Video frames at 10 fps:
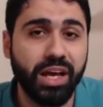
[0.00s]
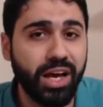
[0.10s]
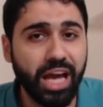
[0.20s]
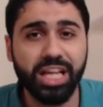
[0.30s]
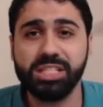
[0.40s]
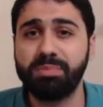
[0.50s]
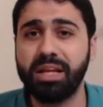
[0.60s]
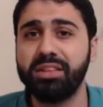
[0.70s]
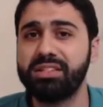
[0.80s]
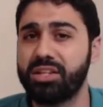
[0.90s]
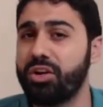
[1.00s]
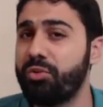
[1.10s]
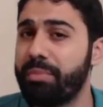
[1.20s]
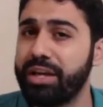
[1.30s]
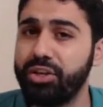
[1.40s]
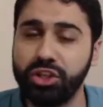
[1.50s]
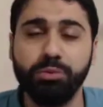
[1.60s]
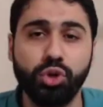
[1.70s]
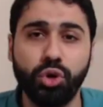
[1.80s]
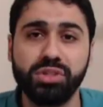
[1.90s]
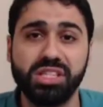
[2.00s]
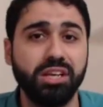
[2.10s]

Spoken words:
I explained this on my Udemy course.